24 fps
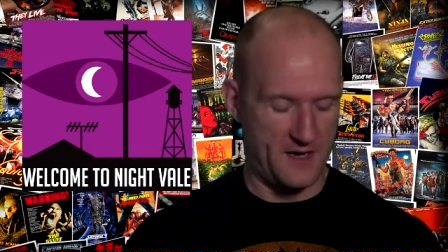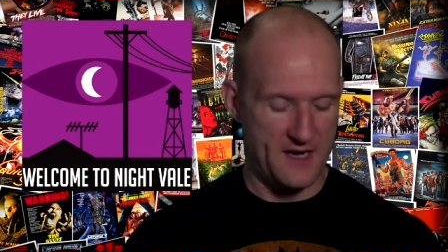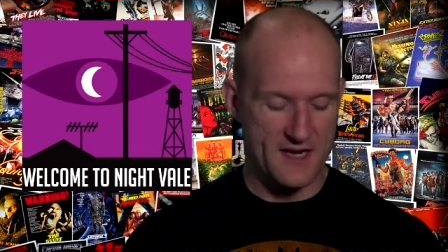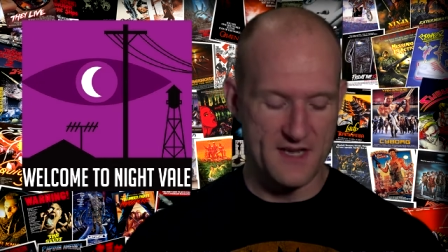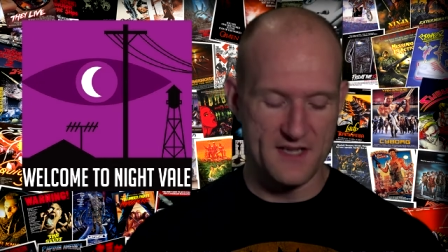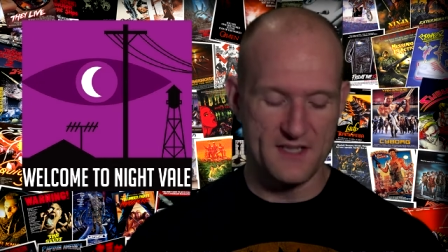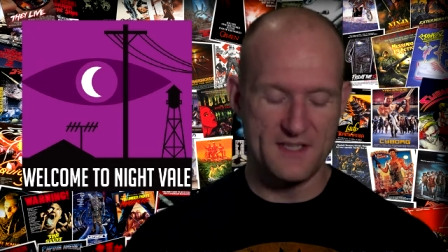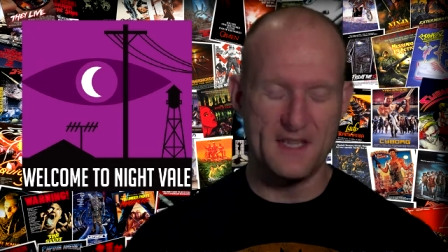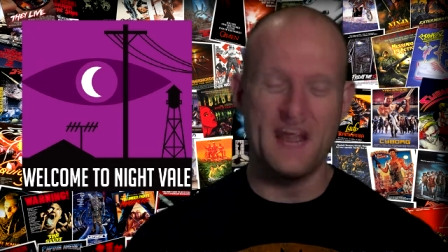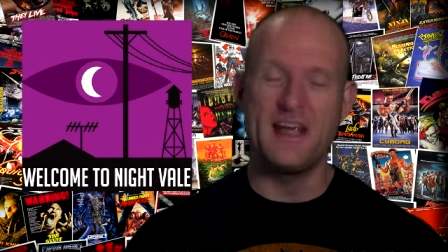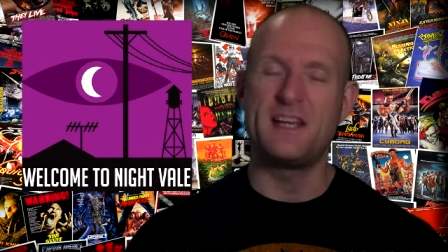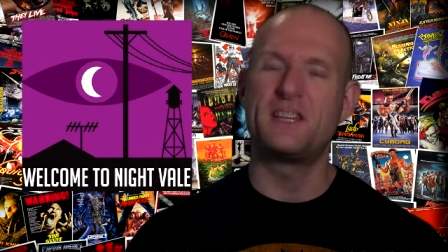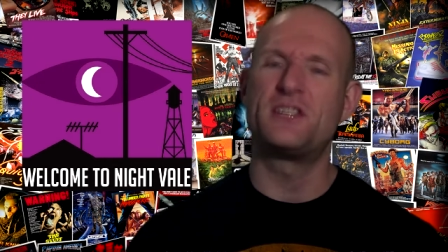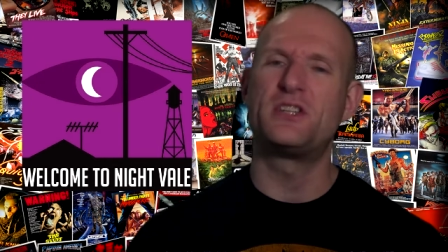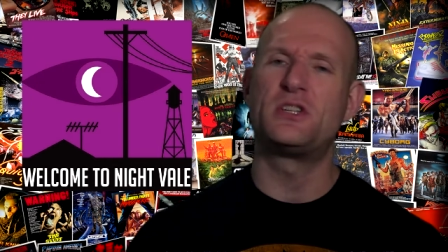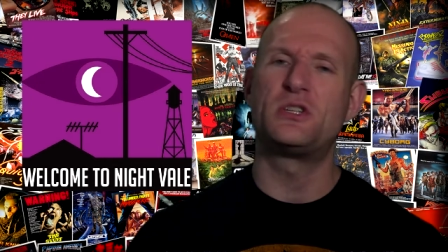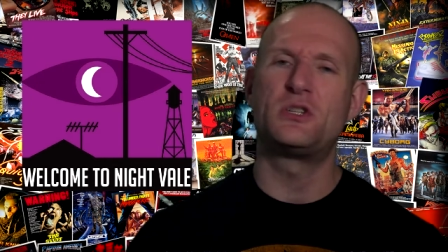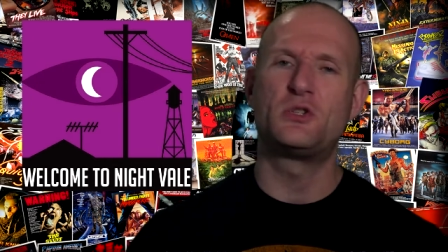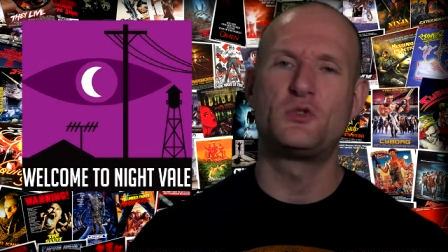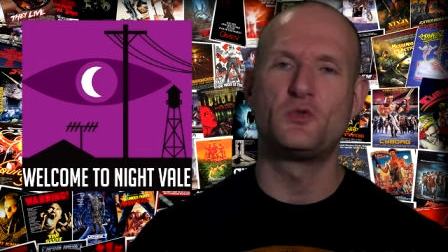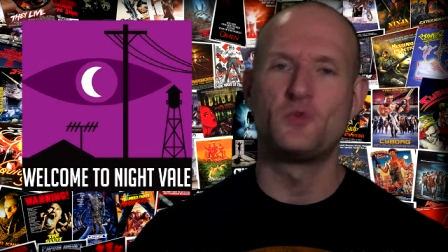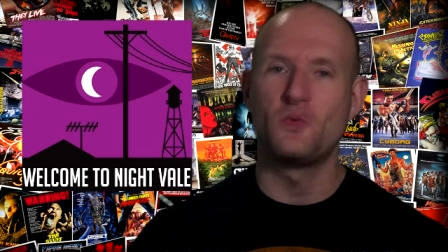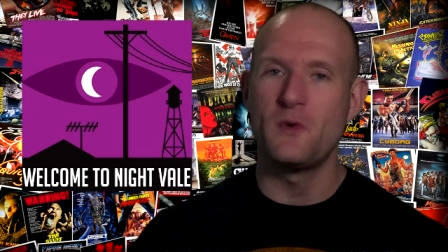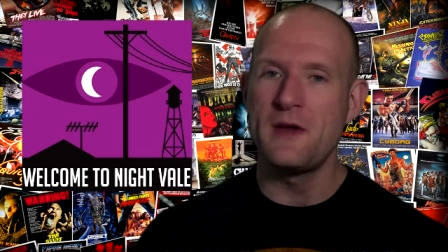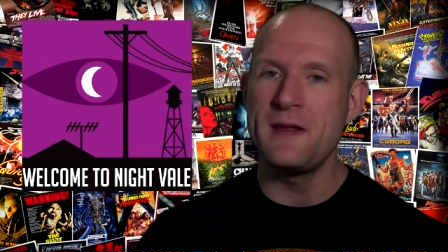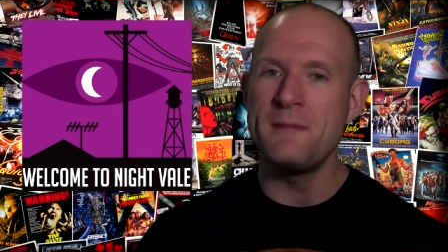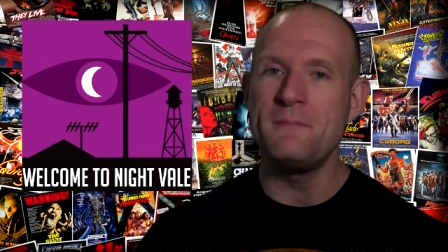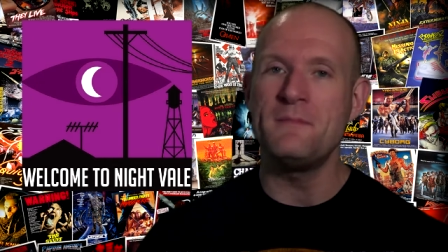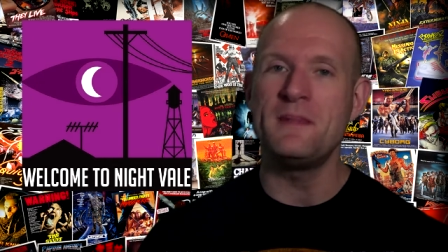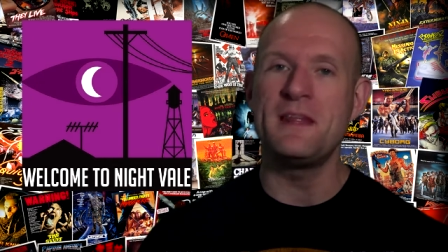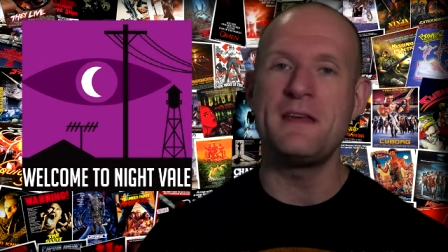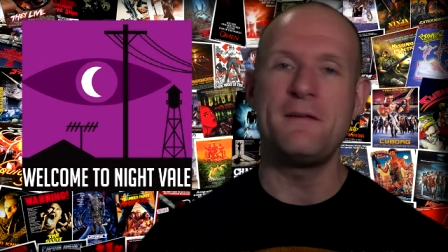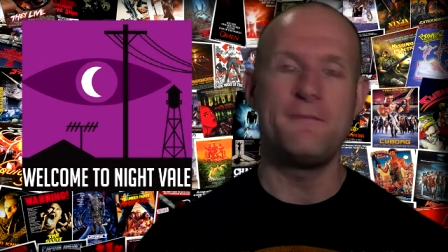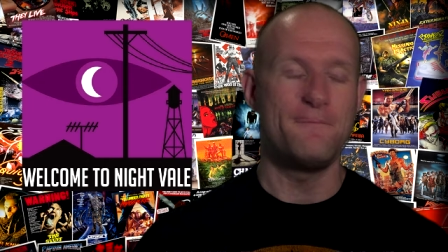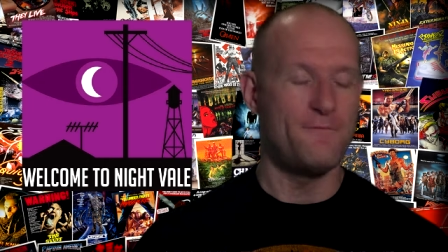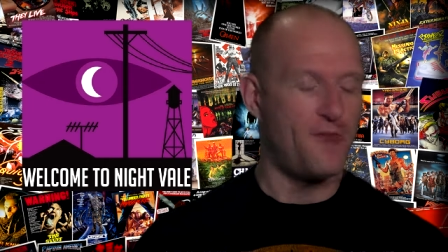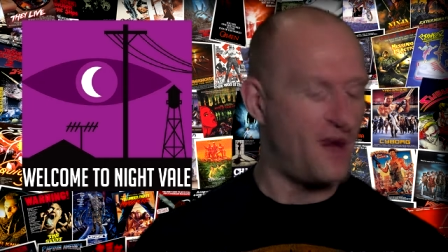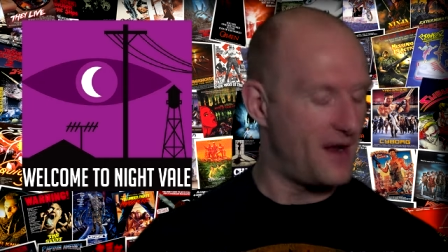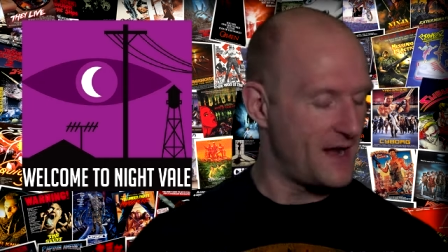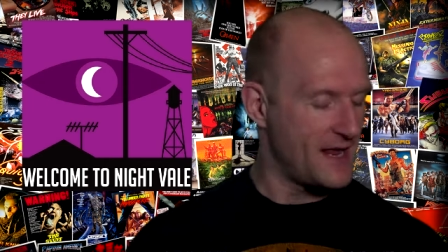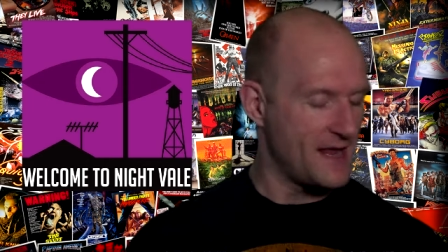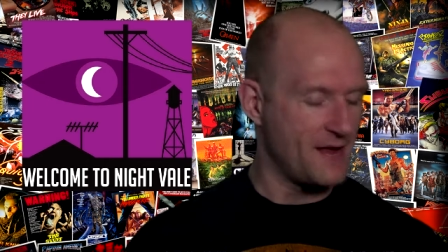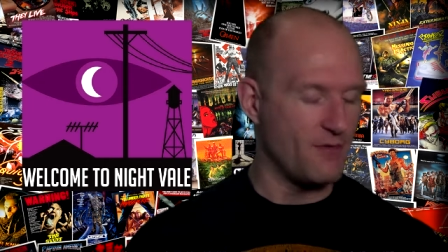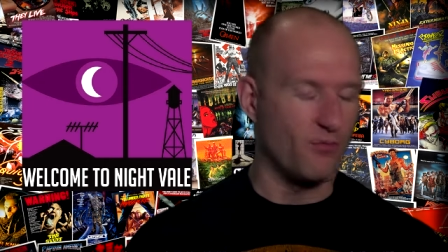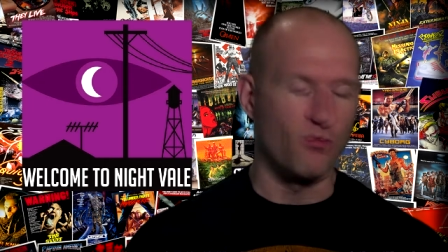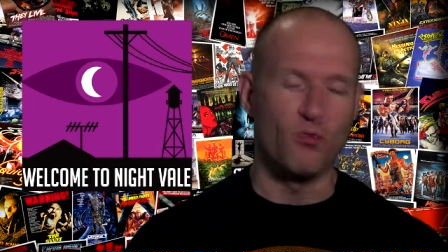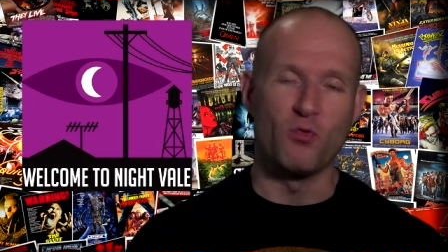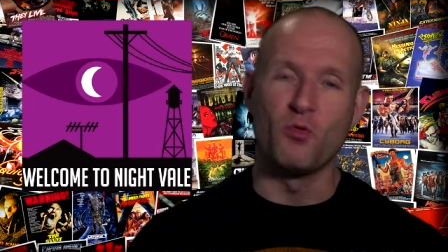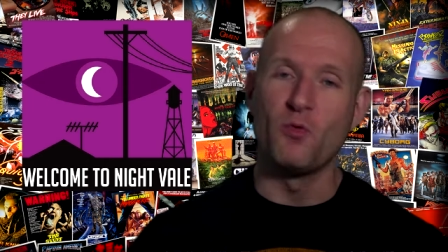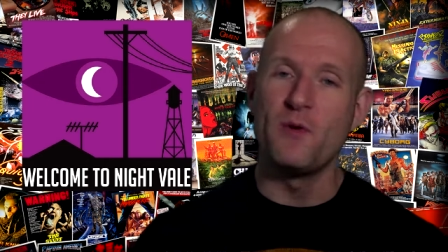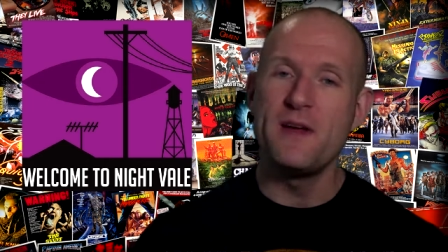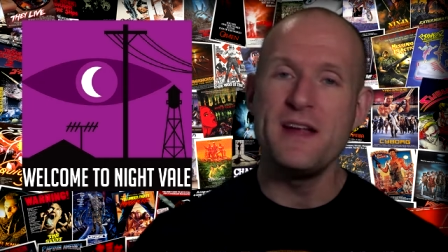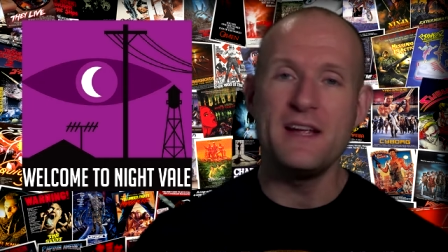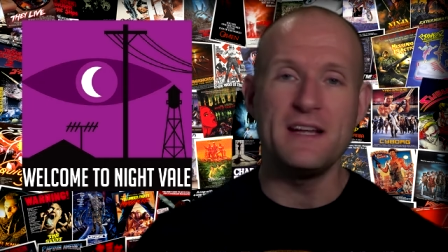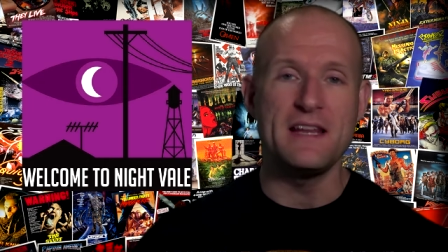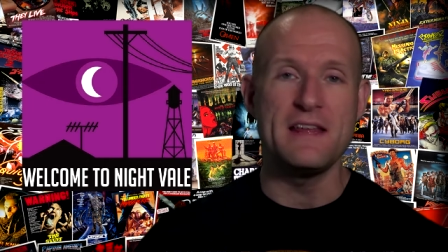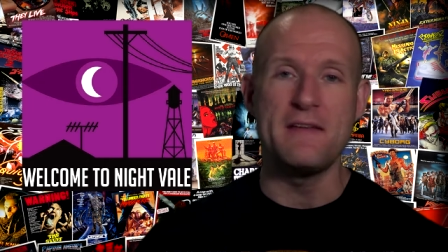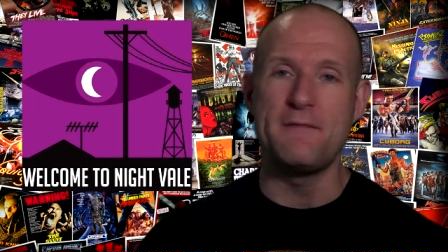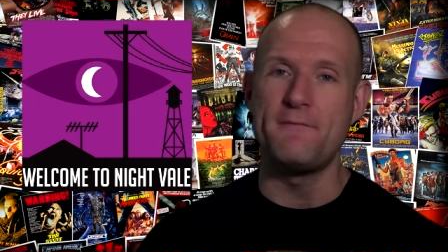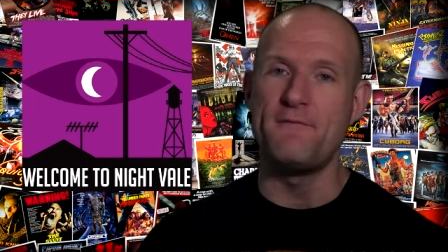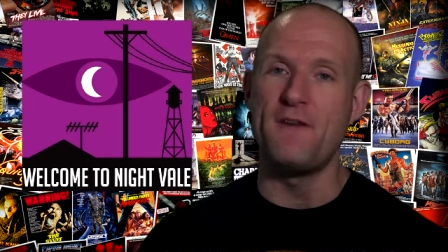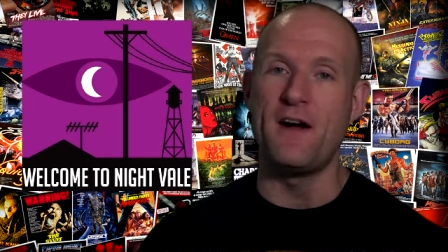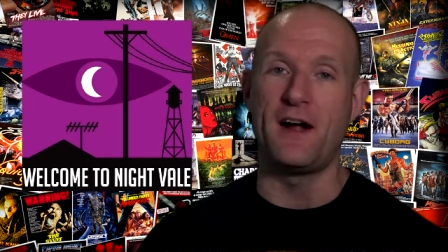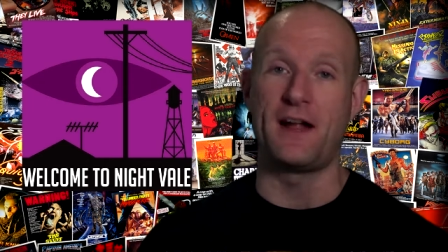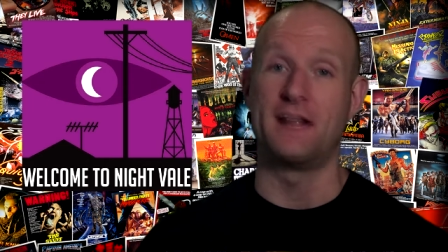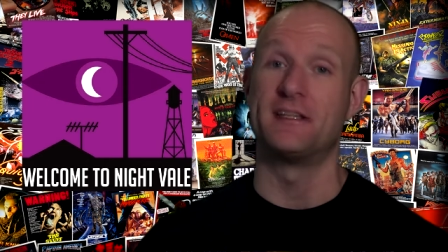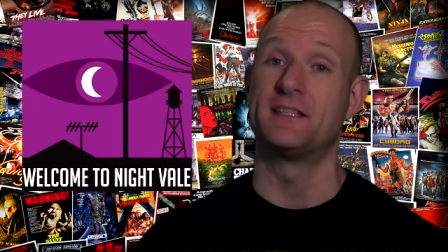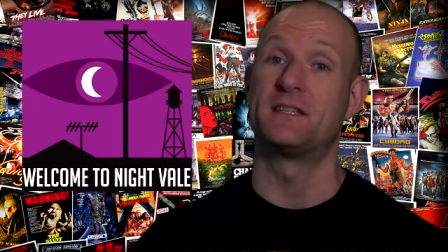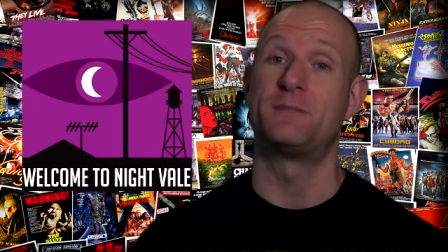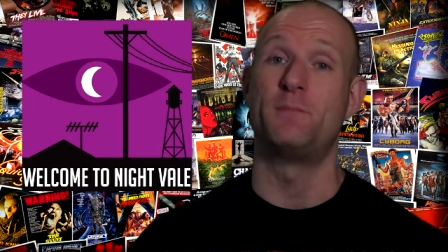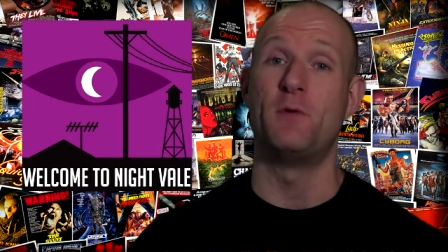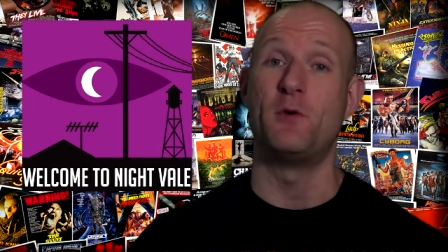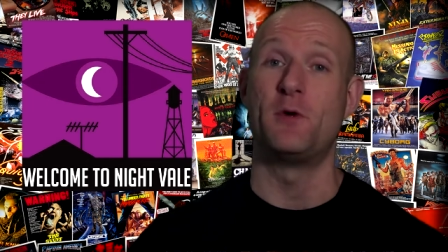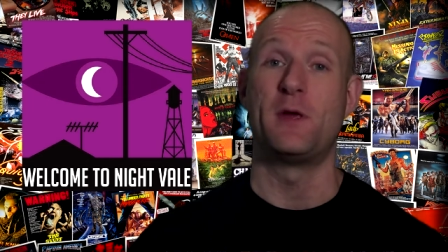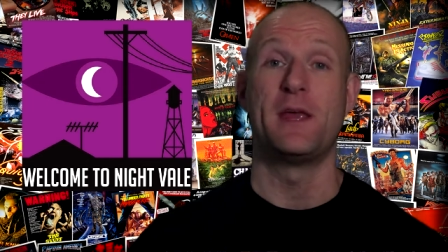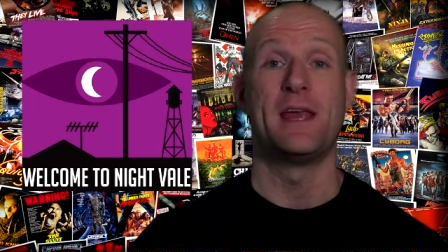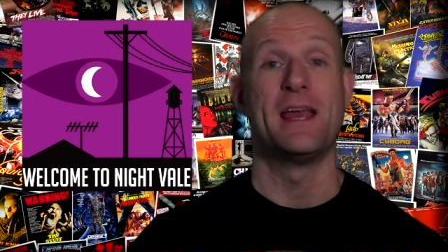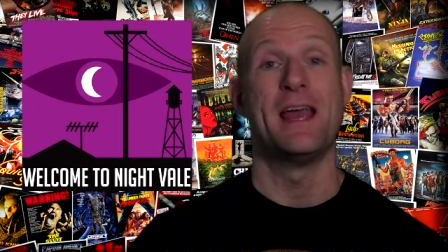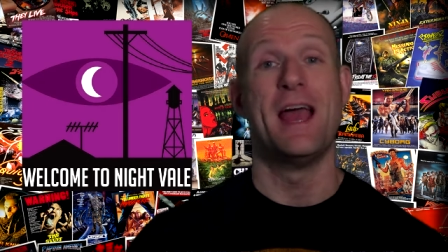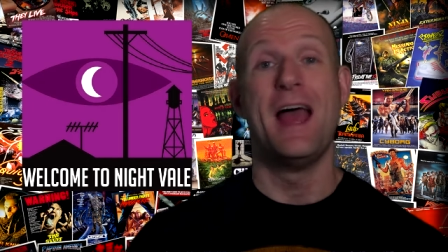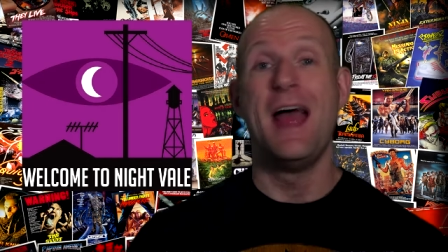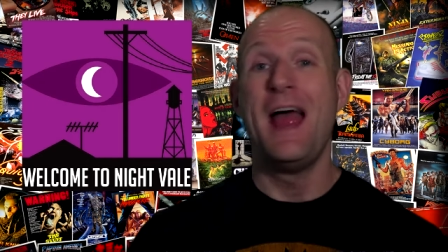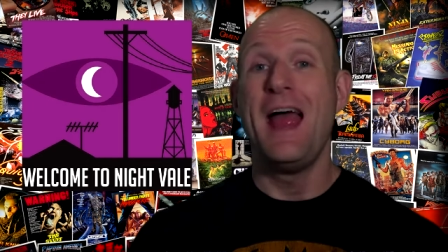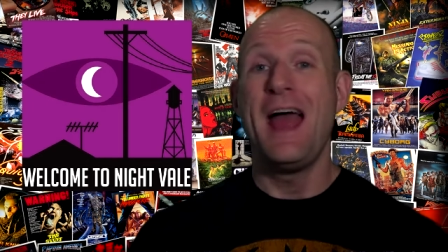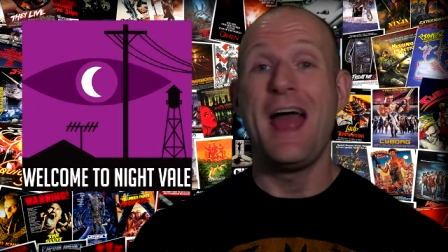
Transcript: It is extremely funny, really fucking spooky,